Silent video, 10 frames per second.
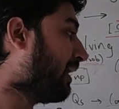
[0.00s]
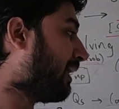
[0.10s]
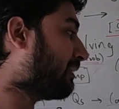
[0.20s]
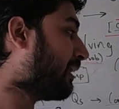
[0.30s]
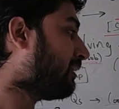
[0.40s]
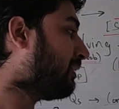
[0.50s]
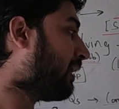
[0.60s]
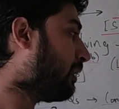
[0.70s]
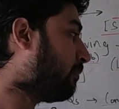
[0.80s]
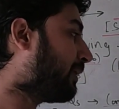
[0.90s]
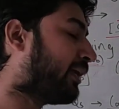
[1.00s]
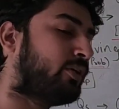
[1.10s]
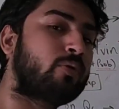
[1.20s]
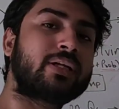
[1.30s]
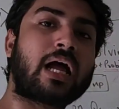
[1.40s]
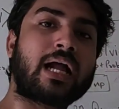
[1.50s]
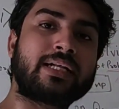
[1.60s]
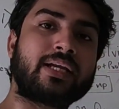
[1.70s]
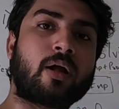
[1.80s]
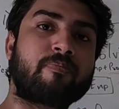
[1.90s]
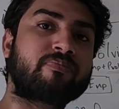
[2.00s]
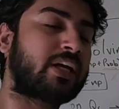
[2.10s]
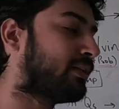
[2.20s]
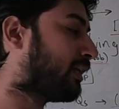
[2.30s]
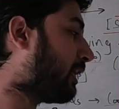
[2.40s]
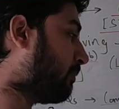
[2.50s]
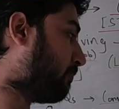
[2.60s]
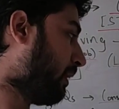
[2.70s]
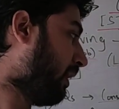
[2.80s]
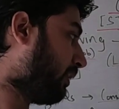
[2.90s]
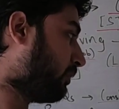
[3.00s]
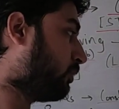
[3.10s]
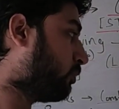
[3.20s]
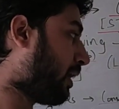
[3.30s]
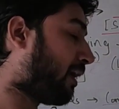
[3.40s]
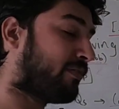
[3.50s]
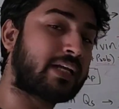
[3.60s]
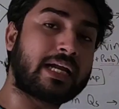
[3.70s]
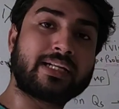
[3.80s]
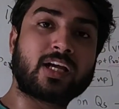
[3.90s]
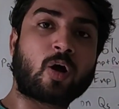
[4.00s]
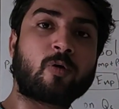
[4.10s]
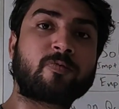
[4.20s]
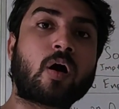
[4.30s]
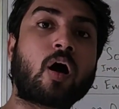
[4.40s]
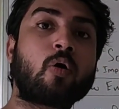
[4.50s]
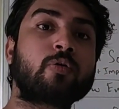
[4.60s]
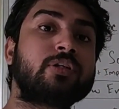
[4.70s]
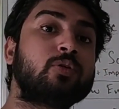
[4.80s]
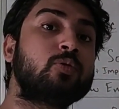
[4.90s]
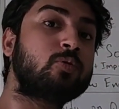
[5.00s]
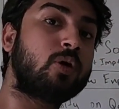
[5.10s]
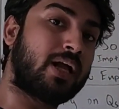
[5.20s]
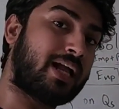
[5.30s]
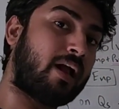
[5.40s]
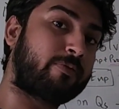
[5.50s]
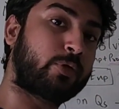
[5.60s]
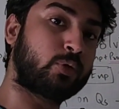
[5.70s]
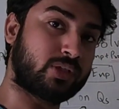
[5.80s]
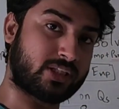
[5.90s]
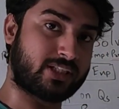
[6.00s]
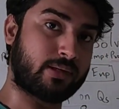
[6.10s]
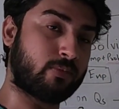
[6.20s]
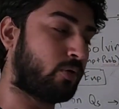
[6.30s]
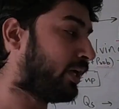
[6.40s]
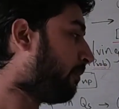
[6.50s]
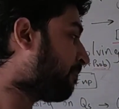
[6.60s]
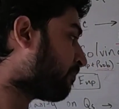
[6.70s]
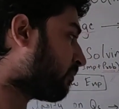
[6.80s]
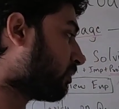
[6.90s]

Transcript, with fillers: and that will help get you an idea, that will help you have an idea of how you have to do the same, okay?